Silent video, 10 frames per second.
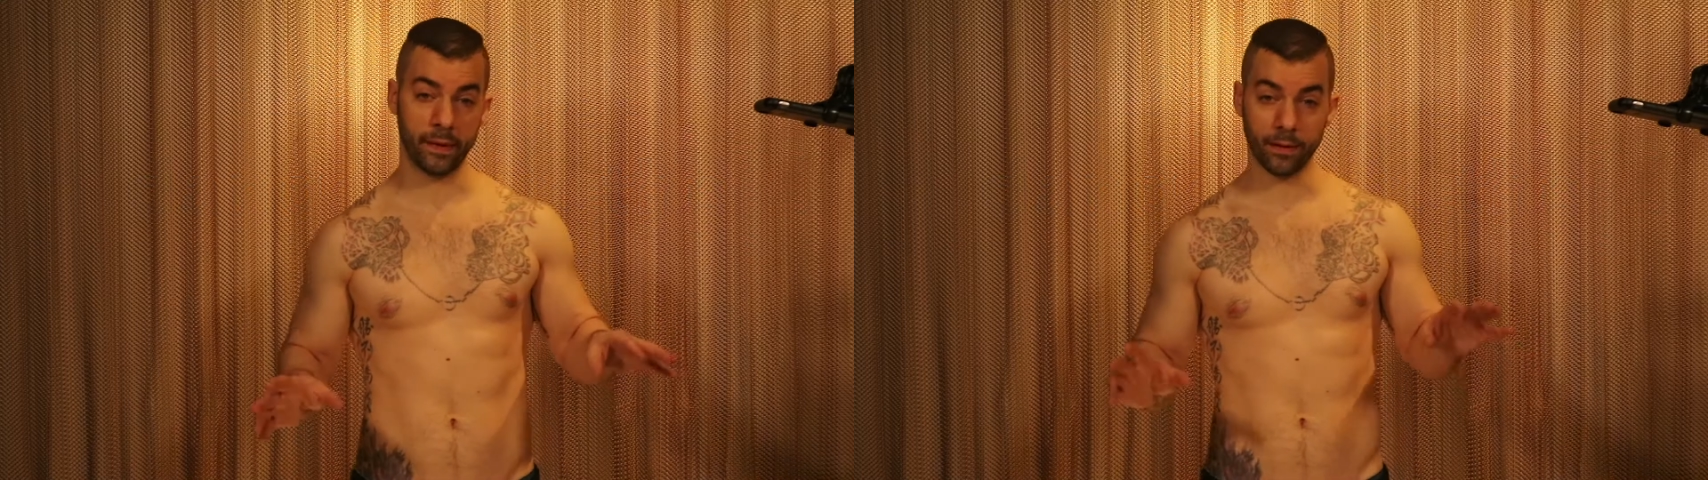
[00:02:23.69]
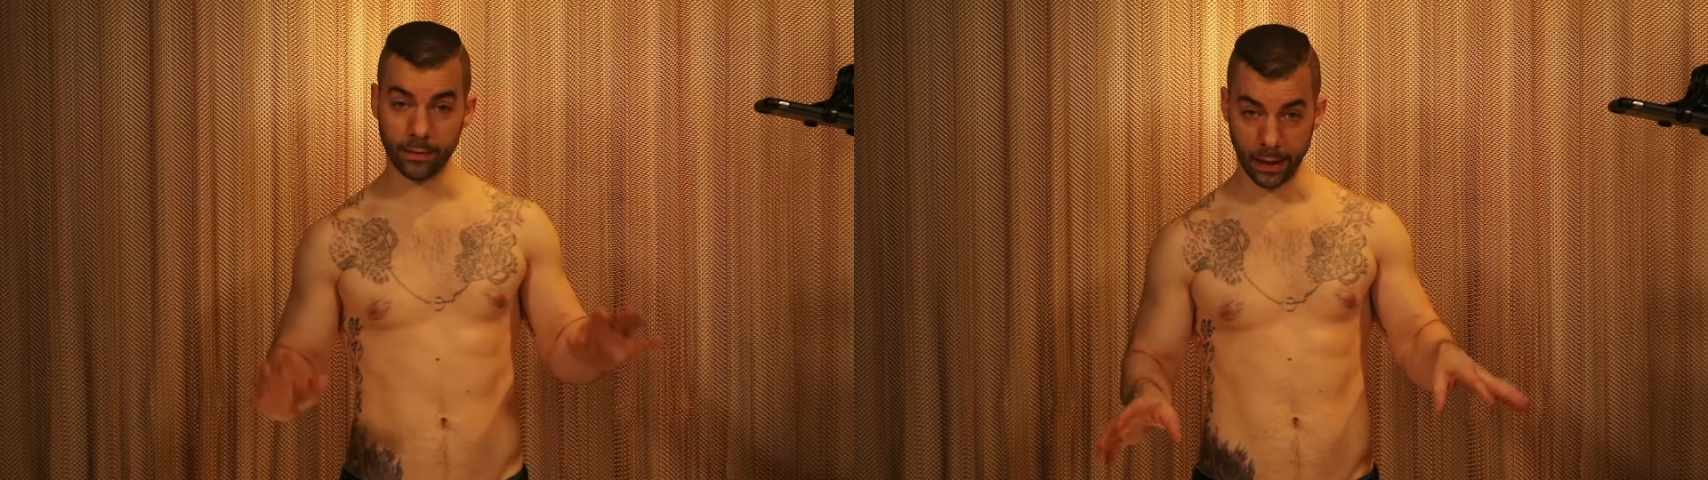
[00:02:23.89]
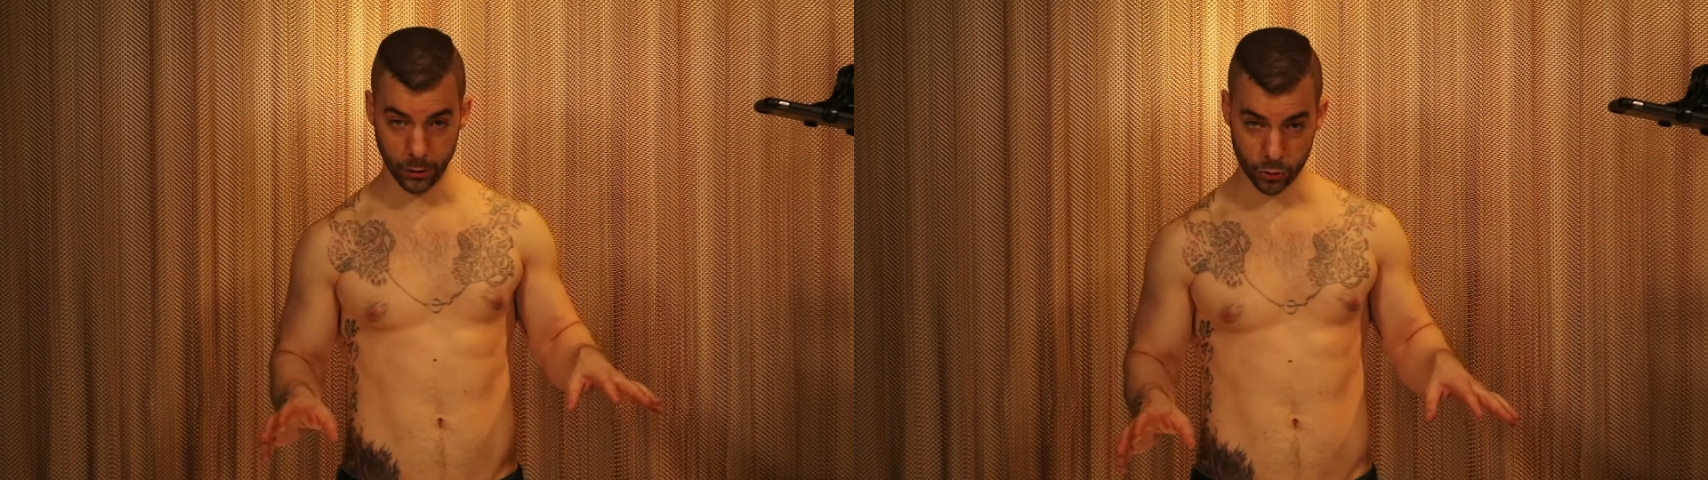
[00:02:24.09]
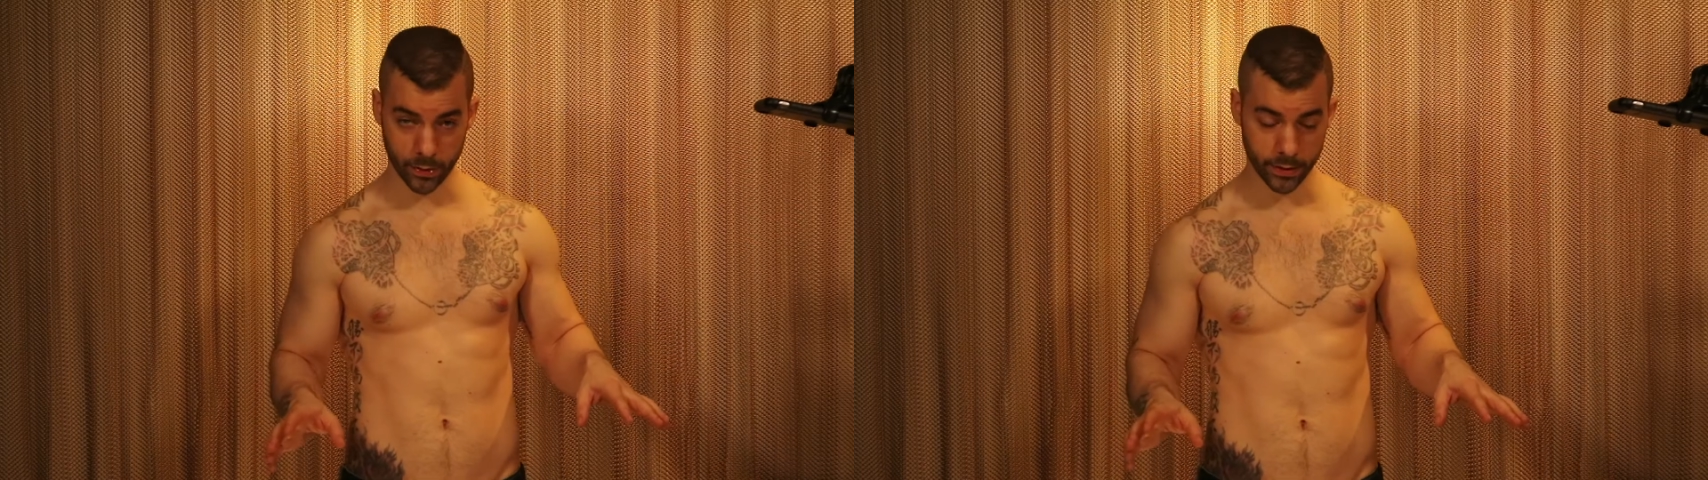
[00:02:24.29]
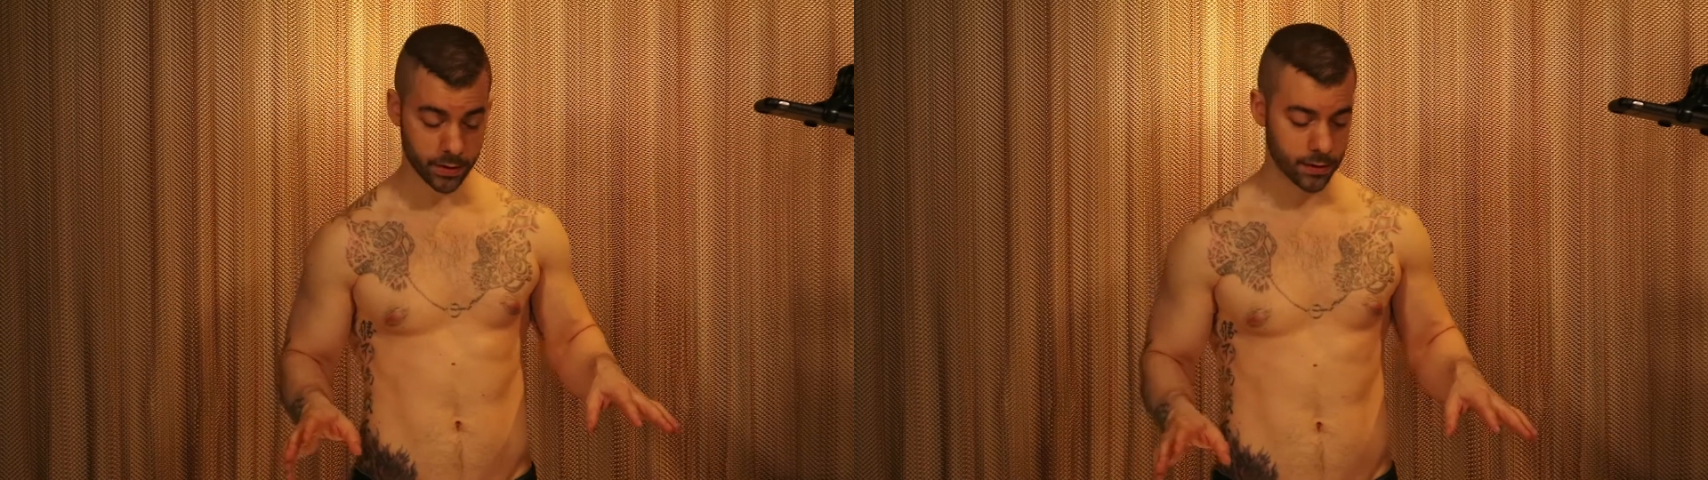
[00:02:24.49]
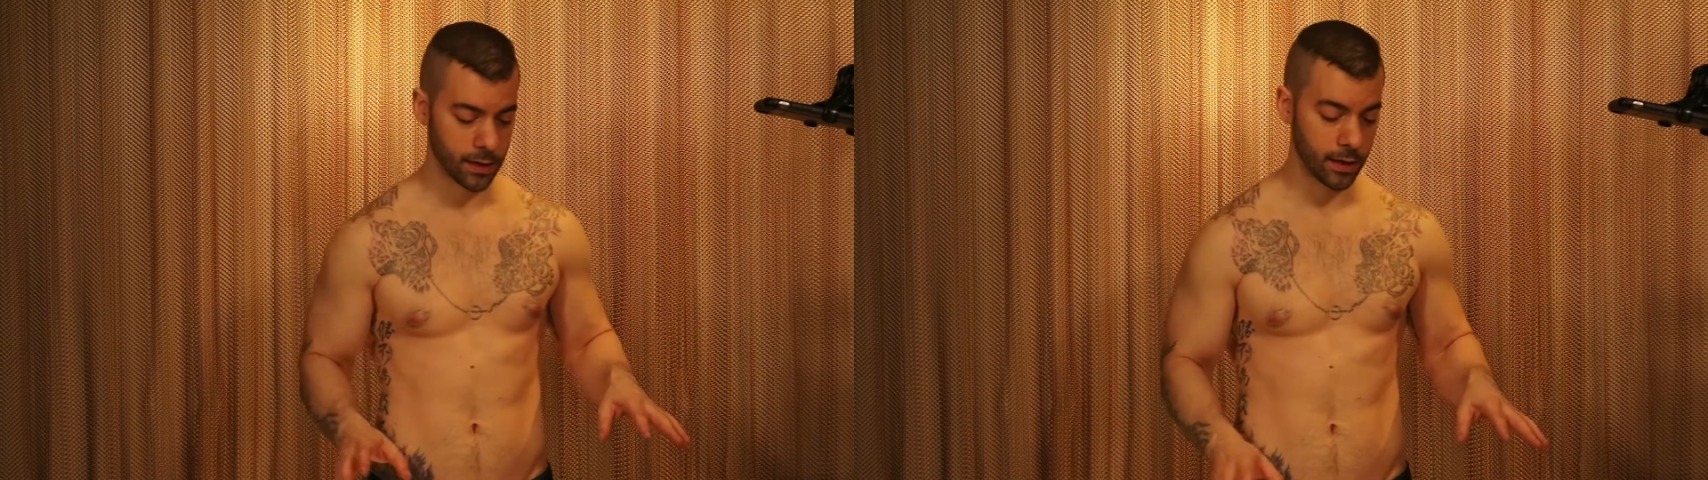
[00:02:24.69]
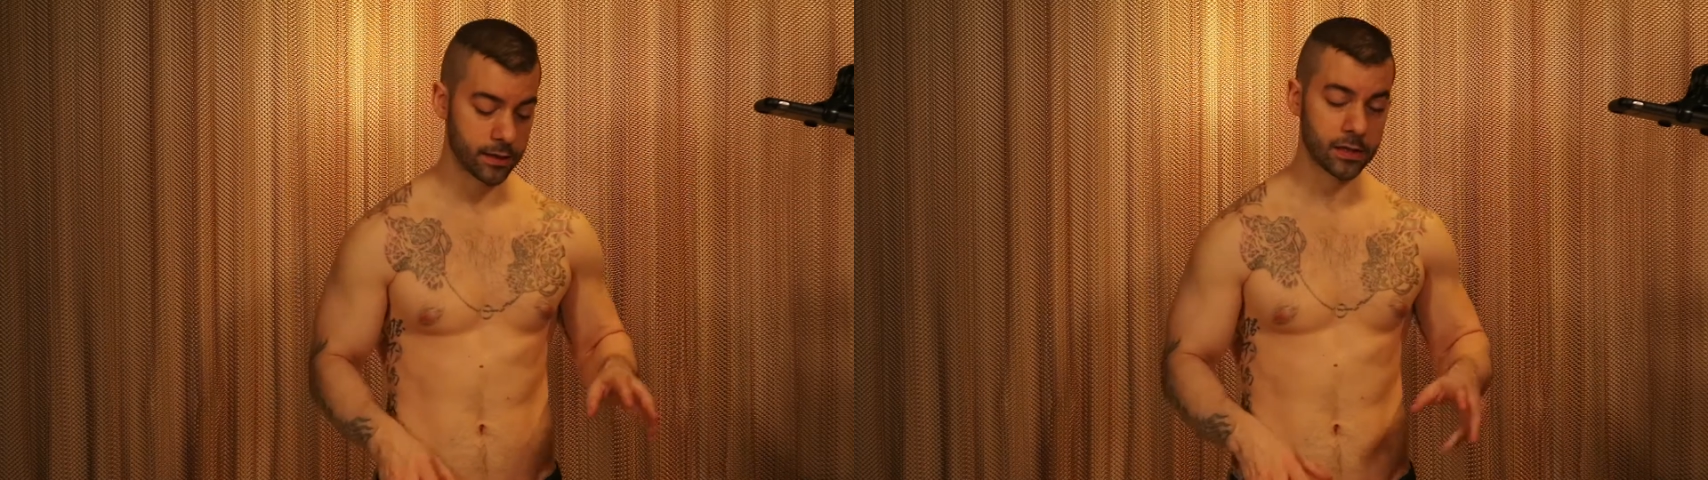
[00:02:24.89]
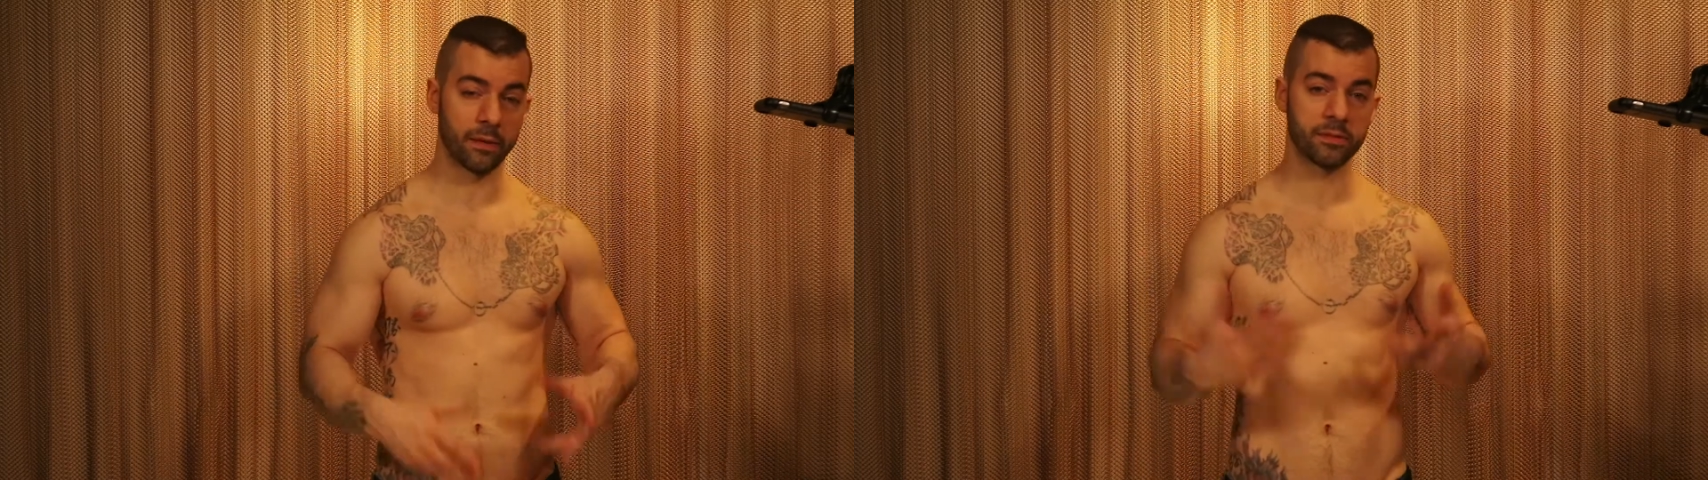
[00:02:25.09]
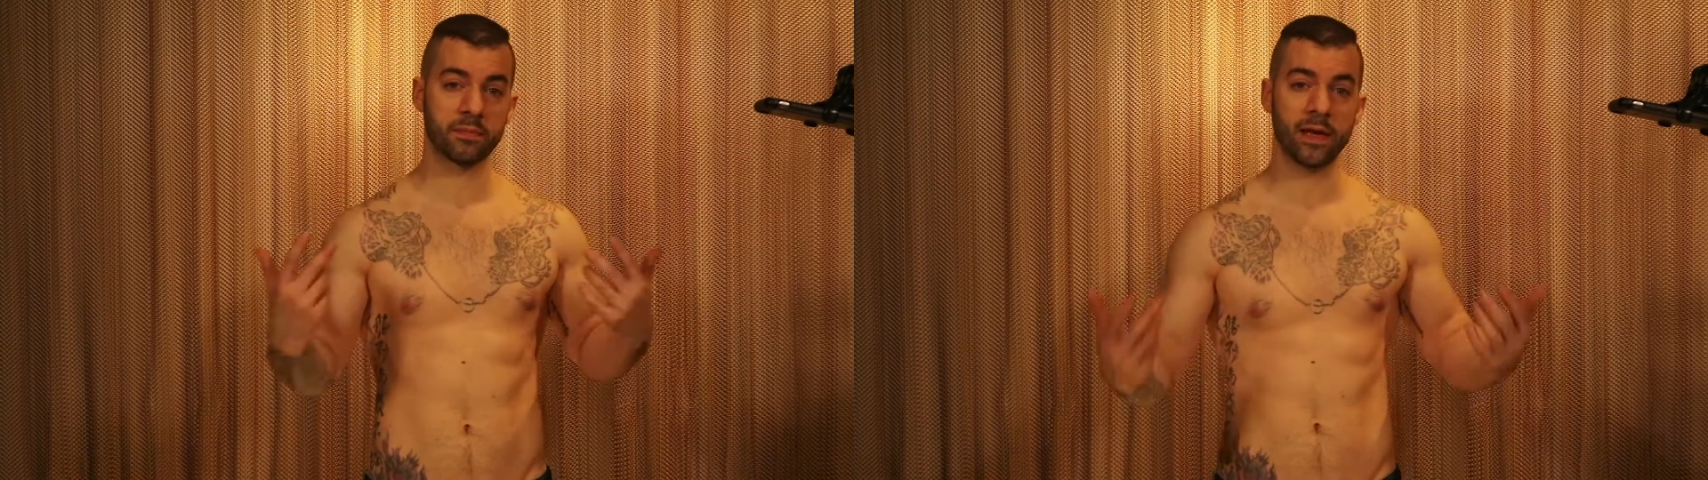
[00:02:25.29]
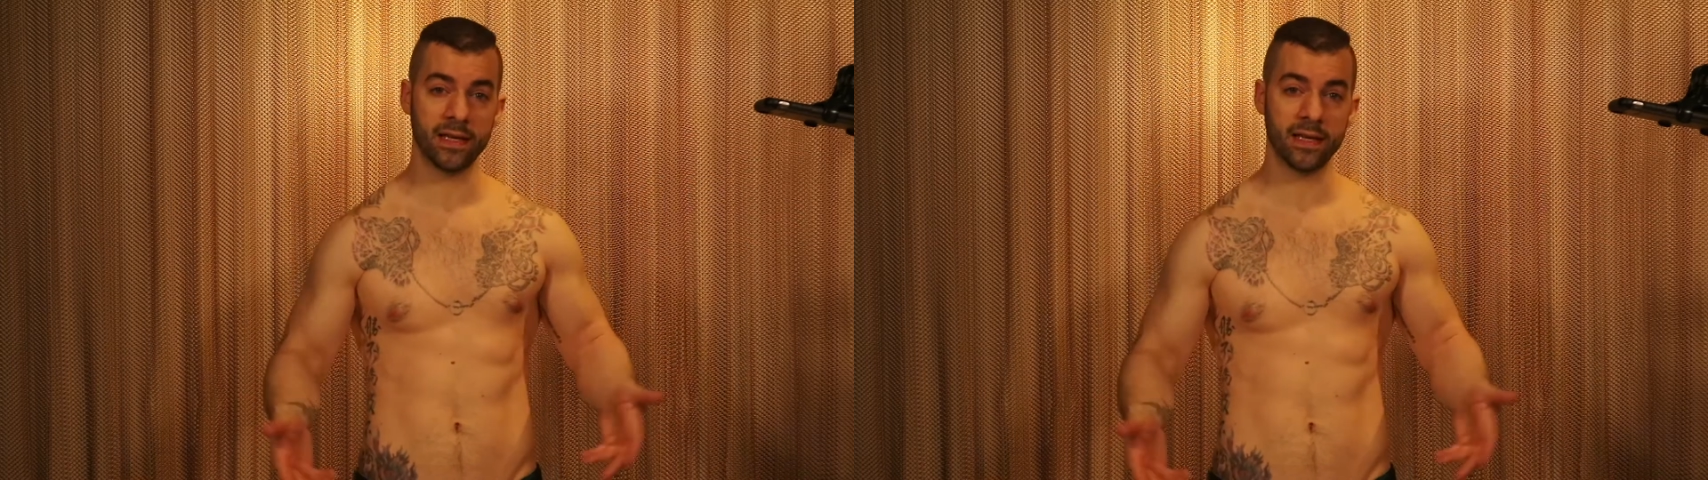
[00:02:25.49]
being dangerous and it stops